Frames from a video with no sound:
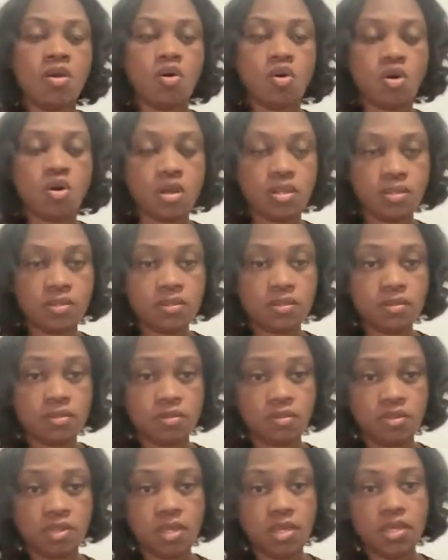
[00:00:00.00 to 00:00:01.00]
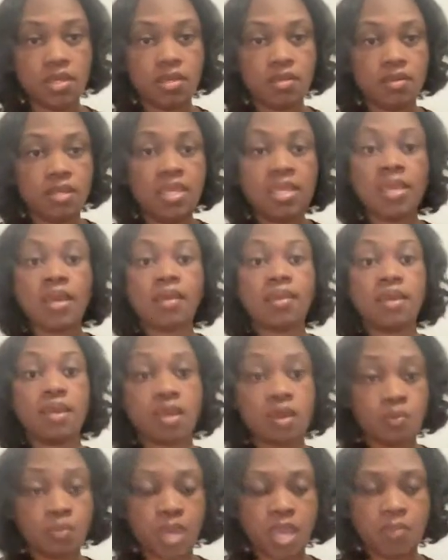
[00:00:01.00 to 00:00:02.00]
on the
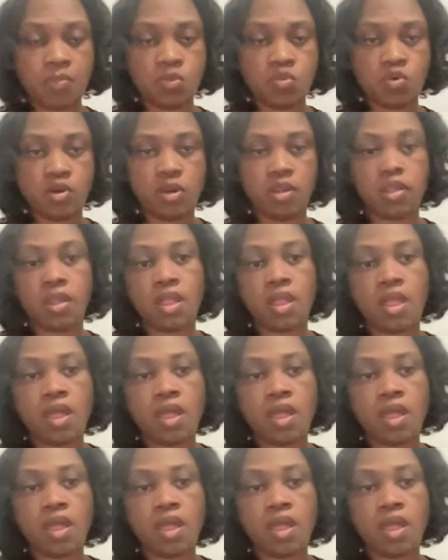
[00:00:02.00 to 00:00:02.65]
EIN paperwork,